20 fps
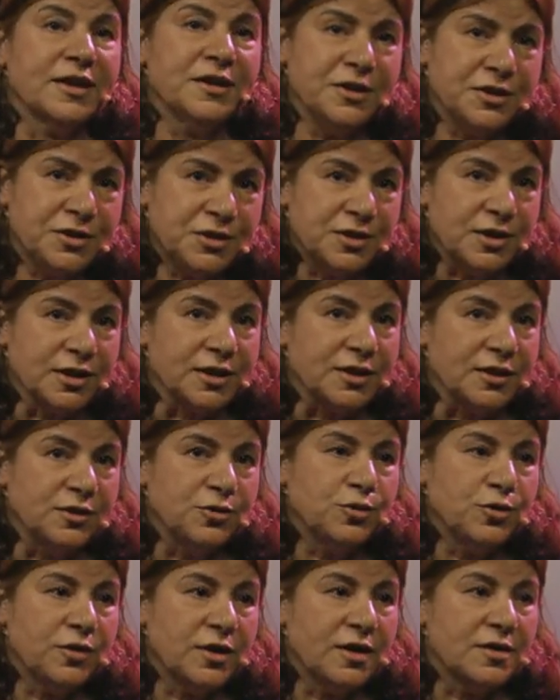Christian
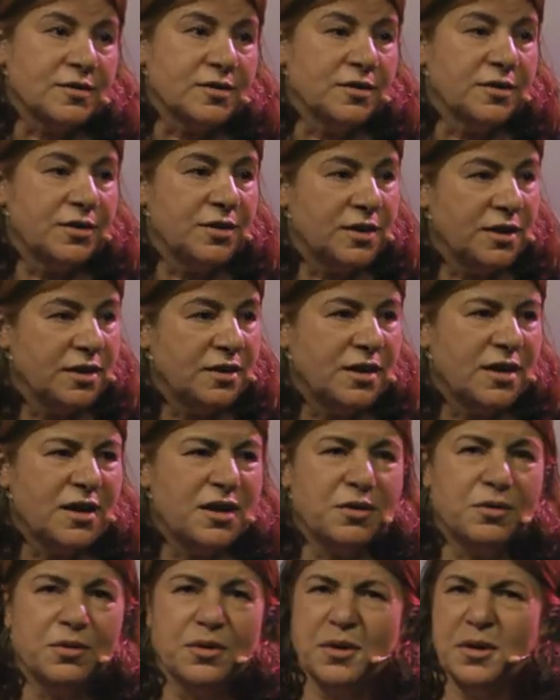in 2003,
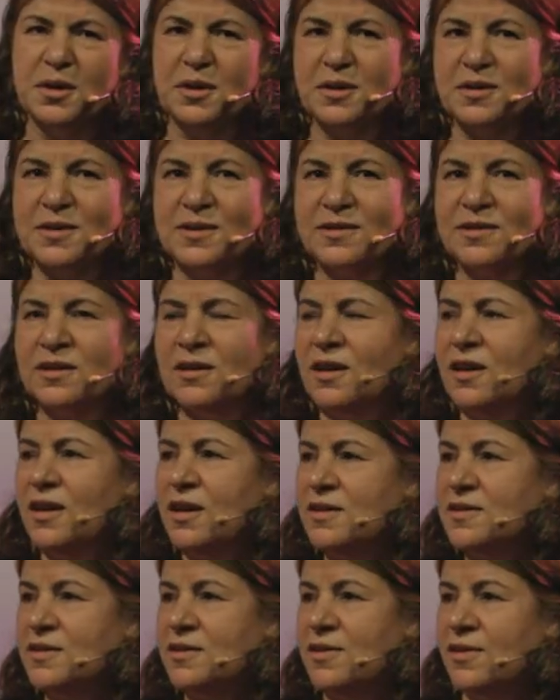now still
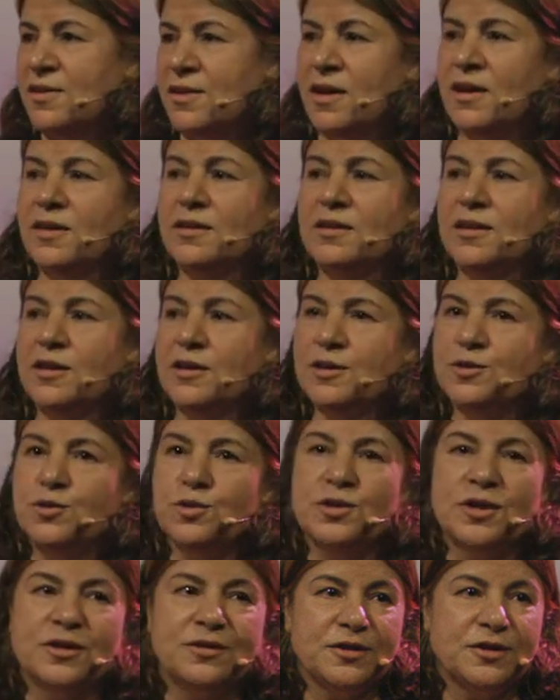less than
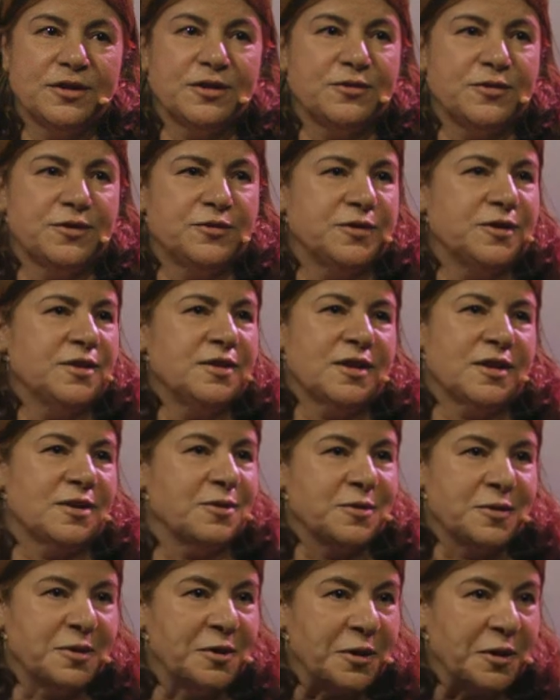
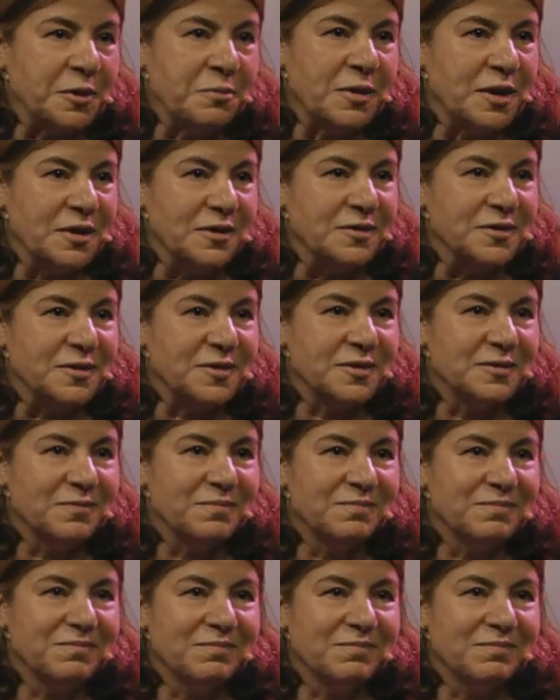250,000 remains.